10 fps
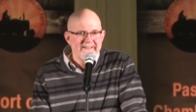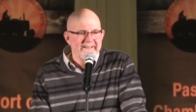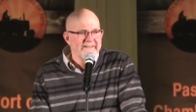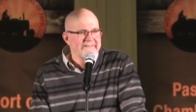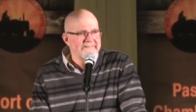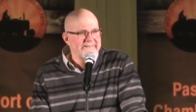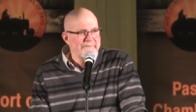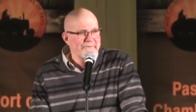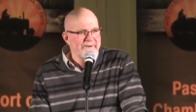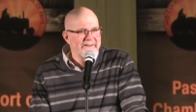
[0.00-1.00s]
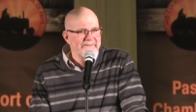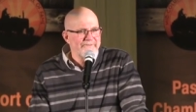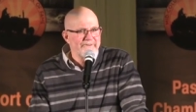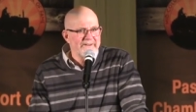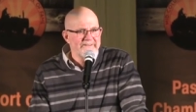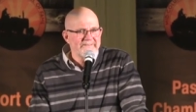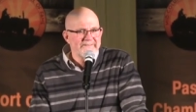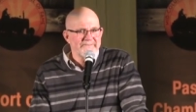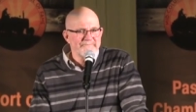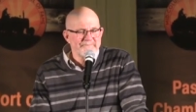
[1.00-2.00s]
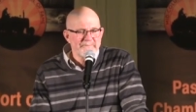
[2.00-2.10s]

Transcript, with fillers: and separated friends.